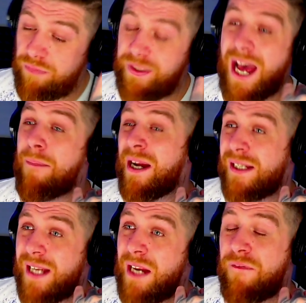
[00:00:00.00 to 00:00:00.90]
Dark by
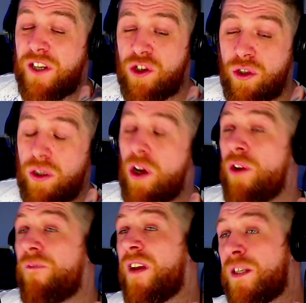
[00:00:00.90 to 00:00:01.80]
Design Official
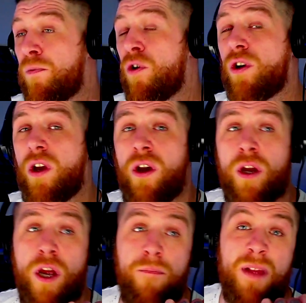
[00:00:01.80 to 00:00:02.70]
on Facebook,
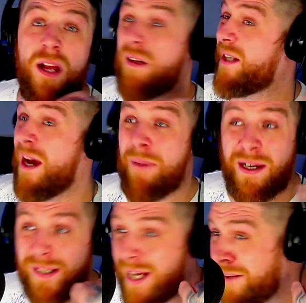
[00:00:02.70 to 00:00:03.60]
Dark by
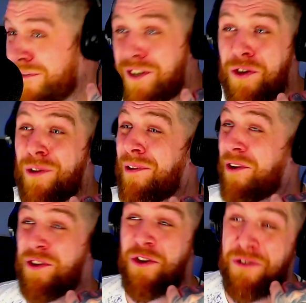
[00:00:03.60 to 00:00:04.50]
Design Official
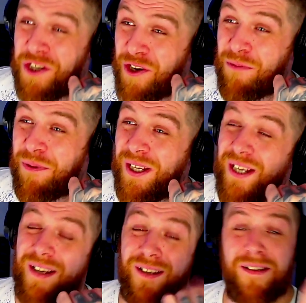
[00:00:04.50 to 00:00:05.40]
on YouTube,
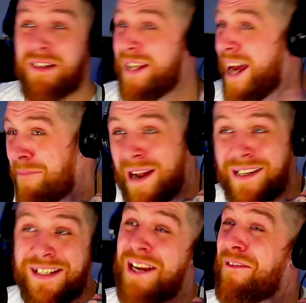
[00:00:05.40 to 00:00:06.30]
Dark by
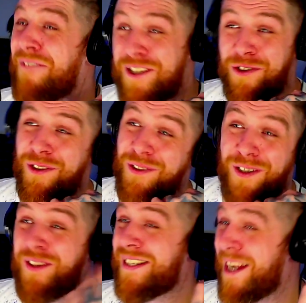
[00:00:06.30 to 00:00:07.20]
Design Official
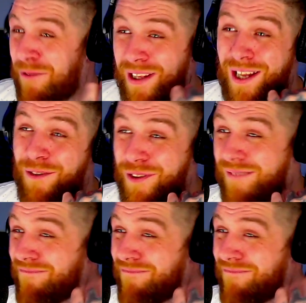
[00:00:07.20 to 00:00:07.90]
on SoundCloud.